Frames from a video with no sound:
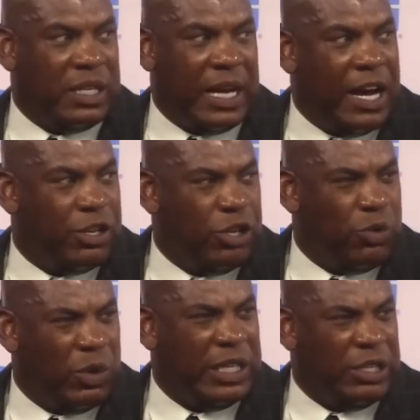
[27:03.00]
How do you
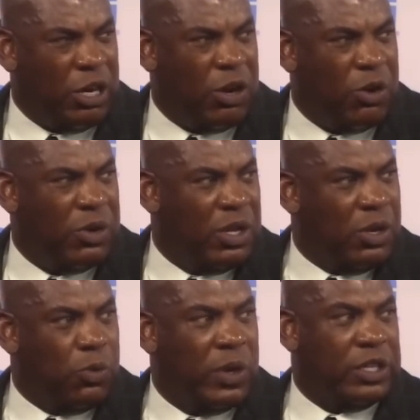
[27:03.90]
really know
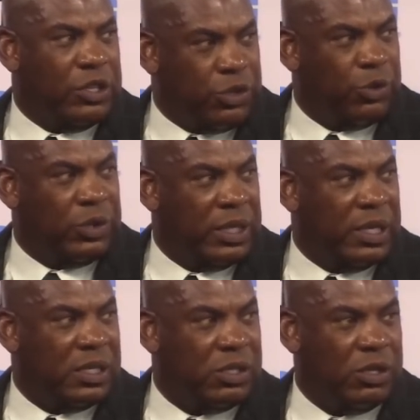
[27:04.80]
what the truth
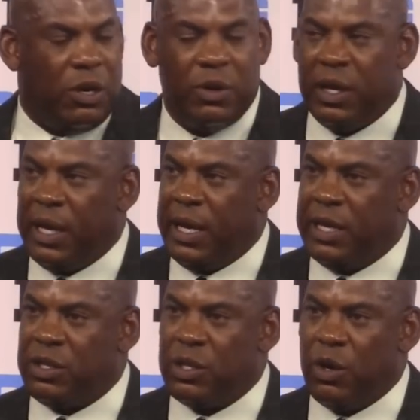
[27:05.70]
is? You know,
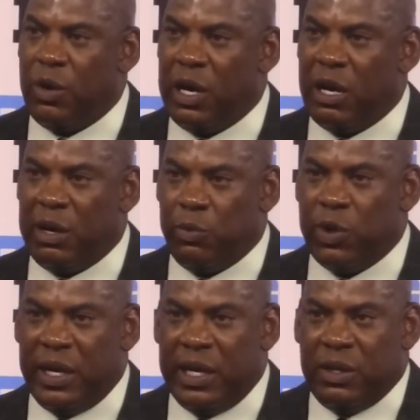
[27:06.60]
and so uh,
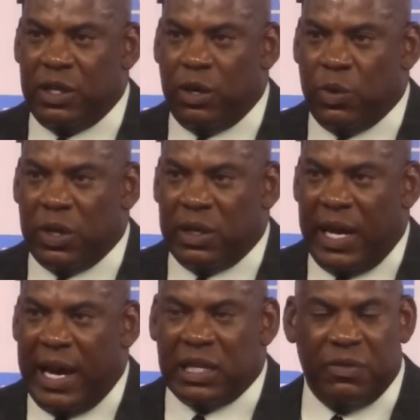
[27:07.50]
we're in, you know, we're
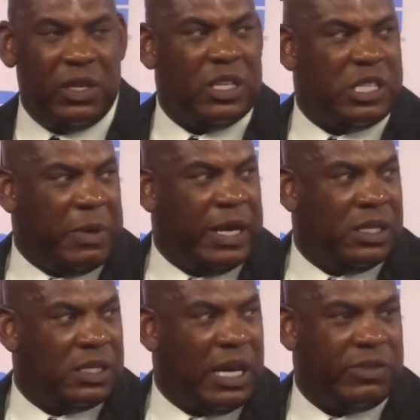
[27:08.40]
active in this
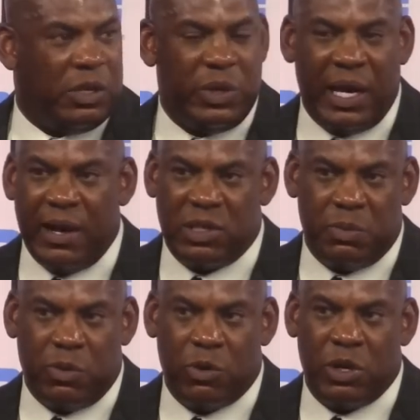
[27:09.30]
space. Obviously, we have
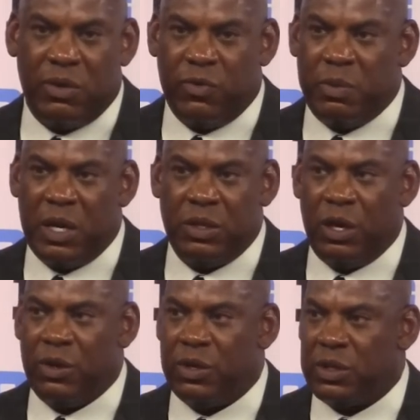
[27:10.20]
support from our
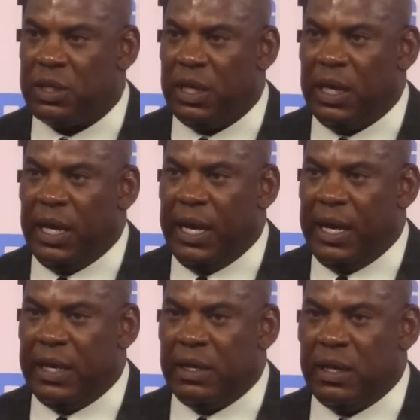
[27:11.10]
donors,
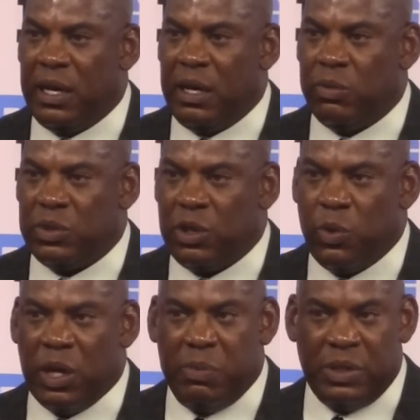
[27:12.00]
and um, so
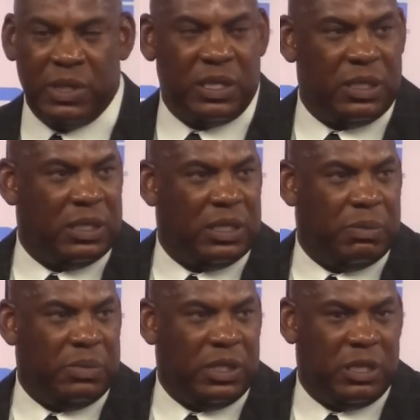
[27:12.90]
we're in position
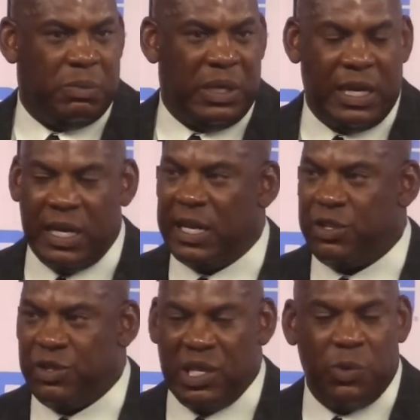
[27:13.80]
to, to be in it. As
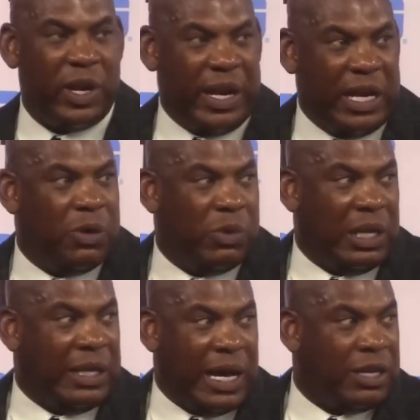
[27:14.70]
you see, we're in it with
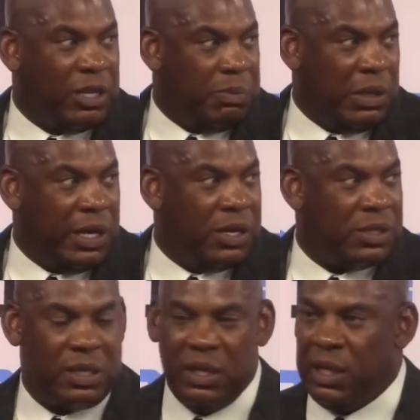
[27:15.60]
a lot of good
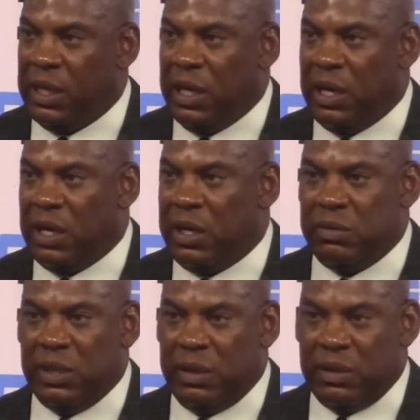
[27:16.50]
players, uh,
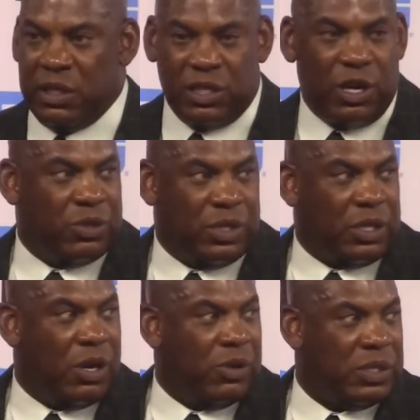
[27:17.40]
and it's coast to
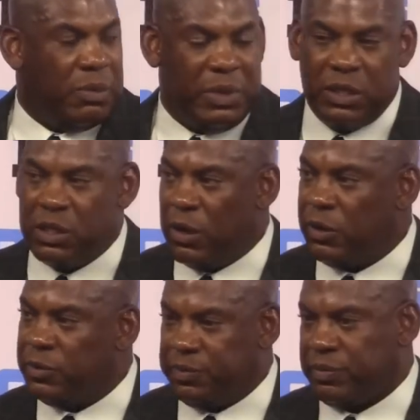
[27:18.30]
coast. I mean, so
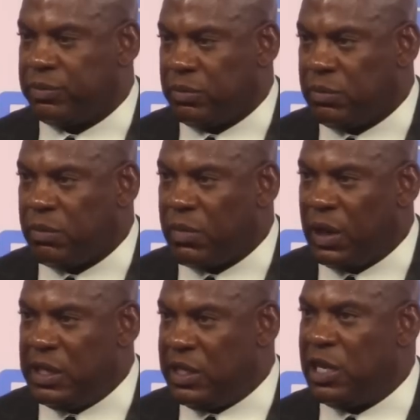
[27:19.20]

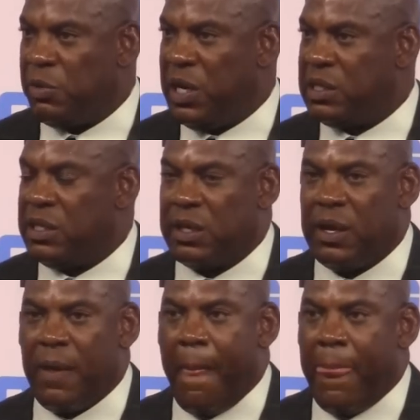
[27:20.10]
it's interesting.
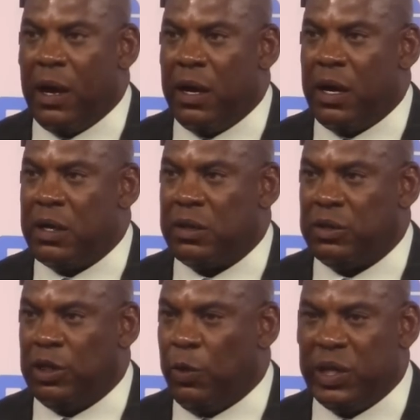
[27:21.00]
Uh,
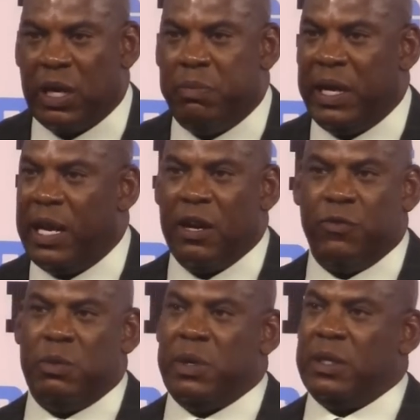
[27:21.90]
you know, we could be in it
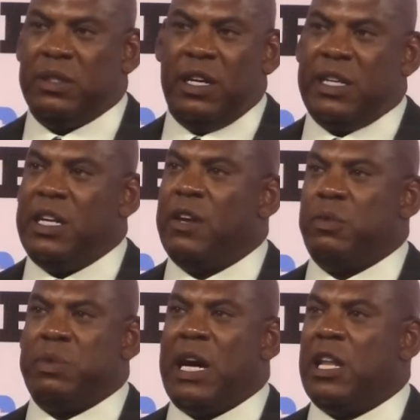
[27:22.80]
from a, a, kid
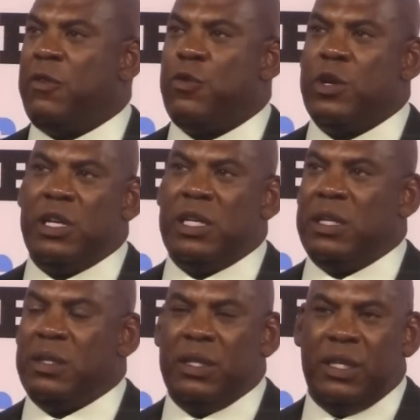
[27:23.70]
from California that,
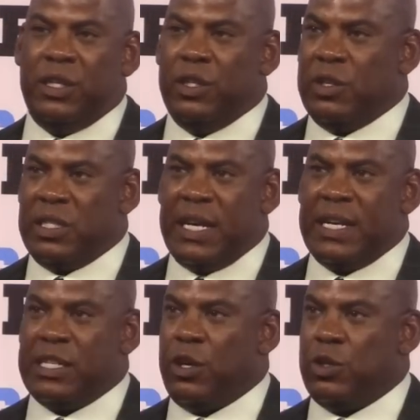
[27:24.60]
you know,
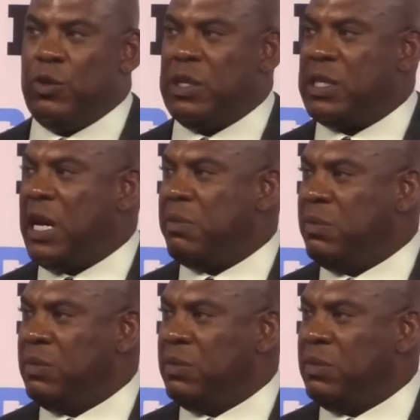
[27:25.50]
decides to go to a top